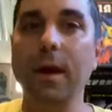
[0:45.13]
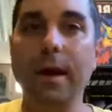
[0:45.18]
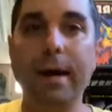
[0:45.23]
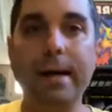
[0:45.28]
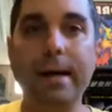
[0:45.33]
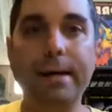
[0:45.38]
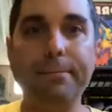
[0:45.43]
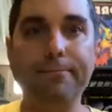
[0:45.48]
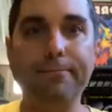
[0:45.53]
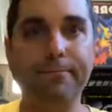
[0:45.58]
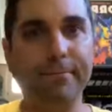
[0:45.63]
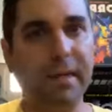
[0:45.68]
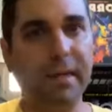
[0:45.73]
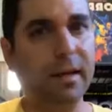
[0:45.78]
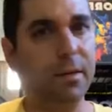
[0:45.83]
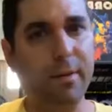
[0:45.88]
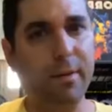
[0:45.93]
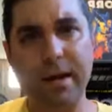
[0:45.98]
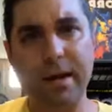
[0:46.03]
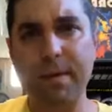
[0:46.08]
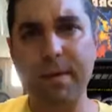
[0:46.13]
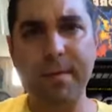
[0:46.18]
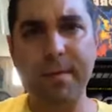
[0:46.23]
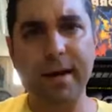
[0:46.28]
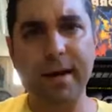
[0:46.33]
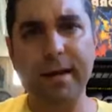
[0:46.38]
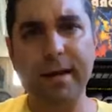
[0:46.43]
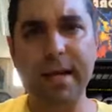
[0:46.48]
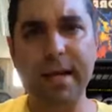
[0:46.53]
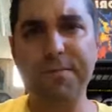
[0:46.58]
And in the back of my
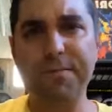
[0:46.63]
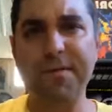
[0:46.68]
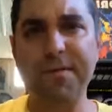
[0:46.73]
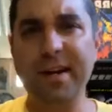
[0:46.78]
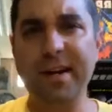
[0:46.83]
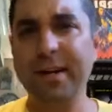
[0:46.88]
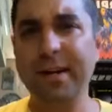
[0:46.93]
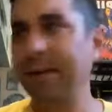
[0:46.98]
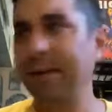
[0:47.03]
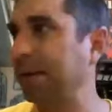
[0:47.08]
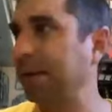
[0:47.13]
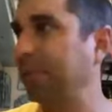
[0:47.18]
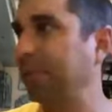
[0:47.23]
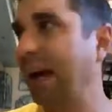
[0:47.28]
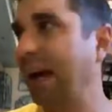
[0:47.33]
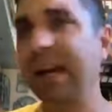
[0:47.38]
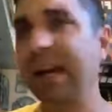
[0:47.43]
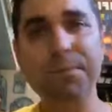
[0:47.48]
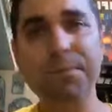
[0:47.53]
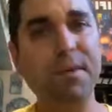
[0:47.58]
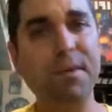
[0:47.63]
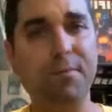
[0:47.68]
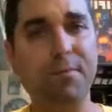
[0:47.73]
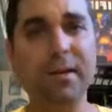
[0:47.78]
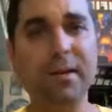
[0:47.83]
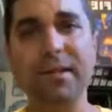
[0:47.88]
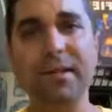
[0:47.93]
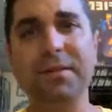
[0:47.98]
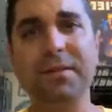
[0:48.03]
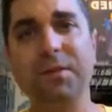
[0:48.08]
mind, I keep forgetting that I can be
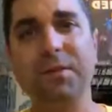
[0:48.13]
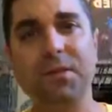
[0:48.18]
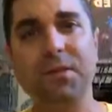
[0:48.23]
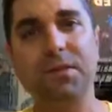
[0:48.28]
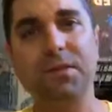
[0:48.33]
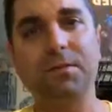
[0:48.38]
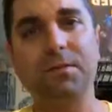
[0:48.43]
printing